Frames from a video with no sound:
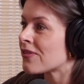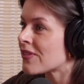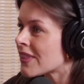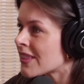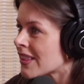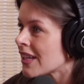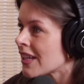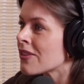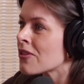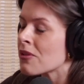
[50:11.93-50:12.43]

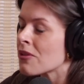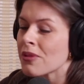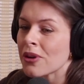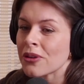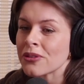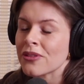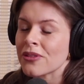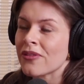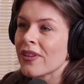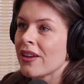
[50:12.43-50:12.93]
Theodore
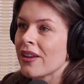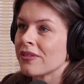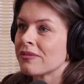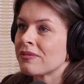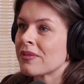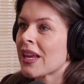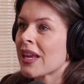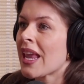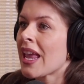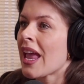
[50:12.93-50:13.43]
Roosevelt.
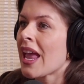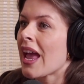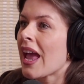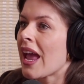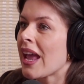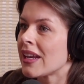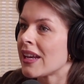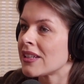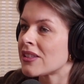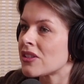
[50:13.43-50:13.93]

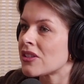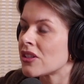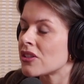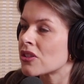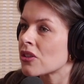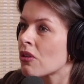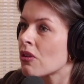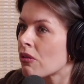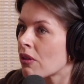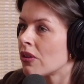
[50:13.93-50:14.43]
And it's
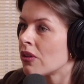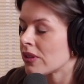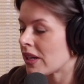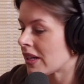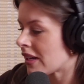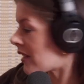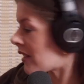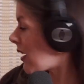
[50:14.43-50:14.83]
this quote, and